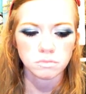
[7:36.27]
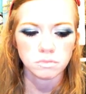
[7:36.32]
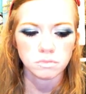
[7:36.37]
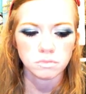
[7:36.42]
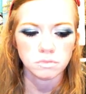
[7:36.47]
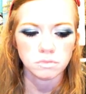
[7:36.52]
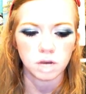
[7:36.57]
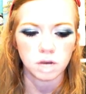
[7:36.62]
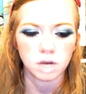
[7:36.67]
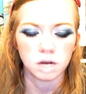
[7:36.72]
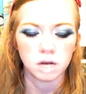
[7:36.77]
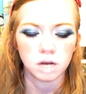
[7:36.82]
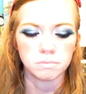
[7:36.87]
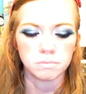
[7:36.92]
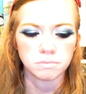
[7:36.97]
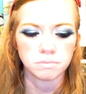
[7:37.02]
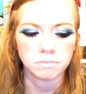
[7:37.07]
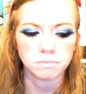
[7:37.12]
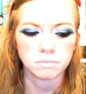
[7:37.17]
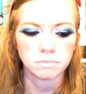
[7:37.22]
I
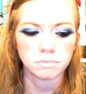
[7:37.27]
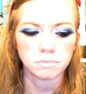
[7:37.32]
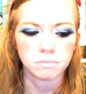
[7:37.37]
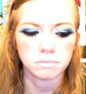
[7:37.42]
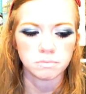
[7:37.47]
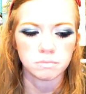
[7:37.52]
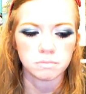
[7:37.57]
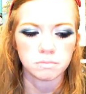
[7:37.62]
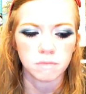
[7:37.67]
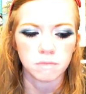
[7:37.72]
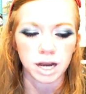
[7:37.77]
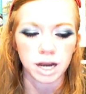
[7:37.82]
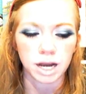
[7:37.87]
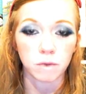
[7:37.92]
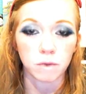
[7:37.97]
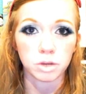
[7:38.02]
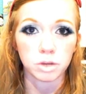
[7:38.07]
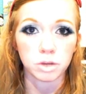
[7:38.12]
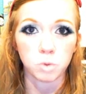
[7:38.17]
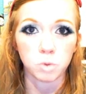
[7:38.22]
got
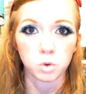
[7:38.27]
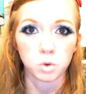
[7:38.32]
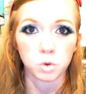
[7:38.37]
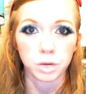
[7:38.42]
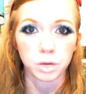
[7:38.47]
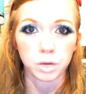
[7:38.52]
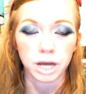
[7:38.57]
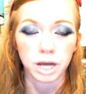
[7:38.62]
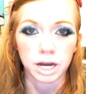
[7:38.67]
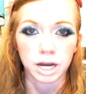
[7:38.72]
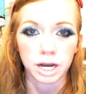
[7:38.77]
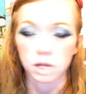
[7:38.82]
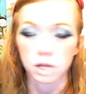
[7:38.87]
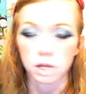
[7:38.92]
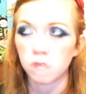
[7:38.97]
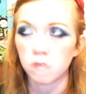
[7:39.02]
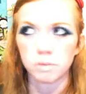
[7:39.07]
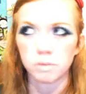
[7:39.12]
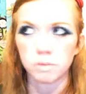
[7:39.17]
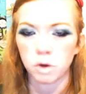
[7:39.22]
really bored one day, and I
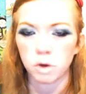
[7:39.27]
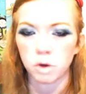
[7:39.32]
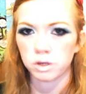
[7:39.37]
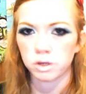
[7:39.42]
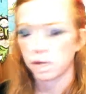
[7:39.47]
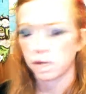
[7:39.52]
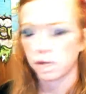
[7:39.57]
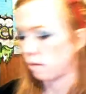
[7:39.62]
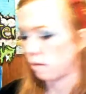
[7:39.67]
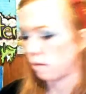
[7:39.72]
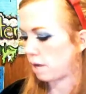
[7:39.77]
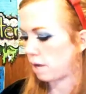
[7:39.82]
love Napoleon Dynamite, the